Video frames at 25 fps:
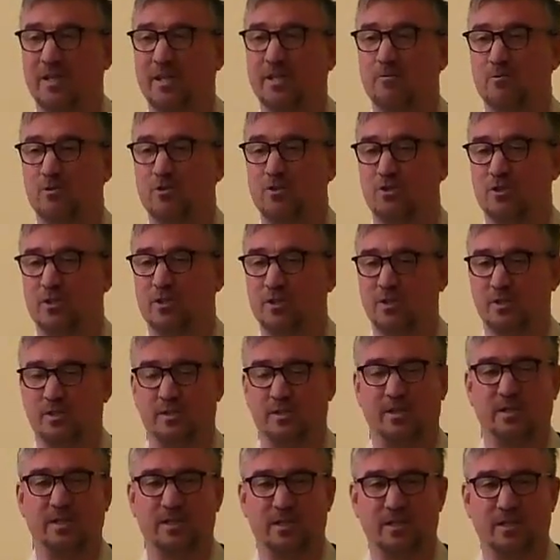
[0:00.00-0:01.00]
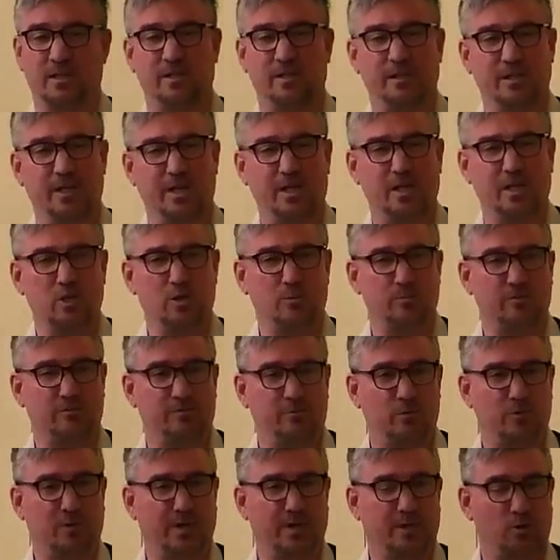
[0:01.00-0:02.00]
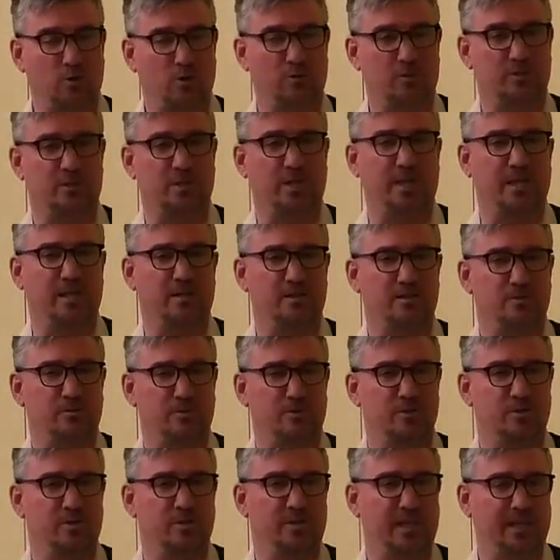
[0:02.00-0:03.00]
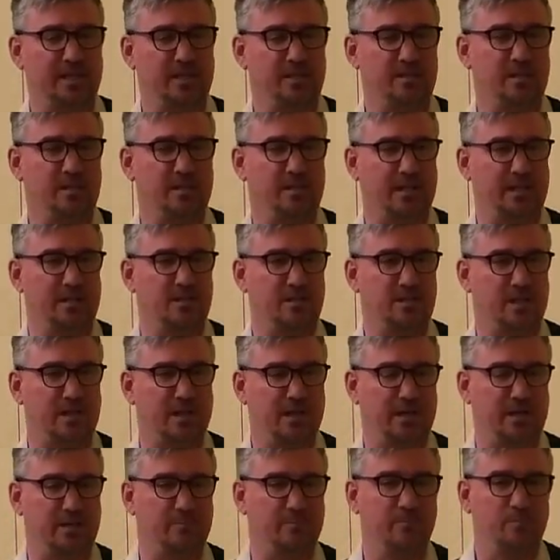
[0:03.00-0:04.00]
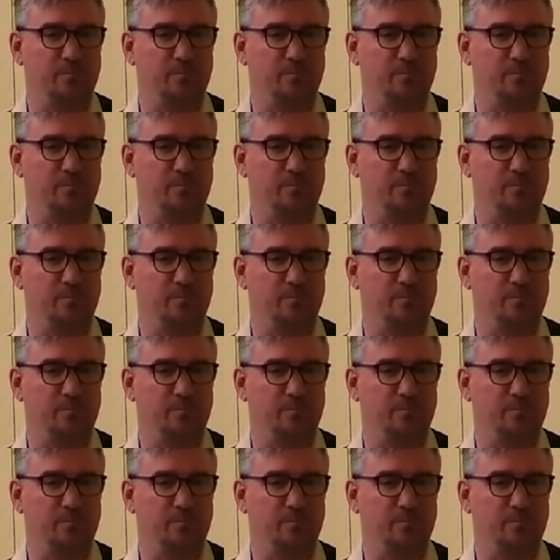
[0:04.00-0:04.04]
it was just the year before I got ordained. It was in 1998.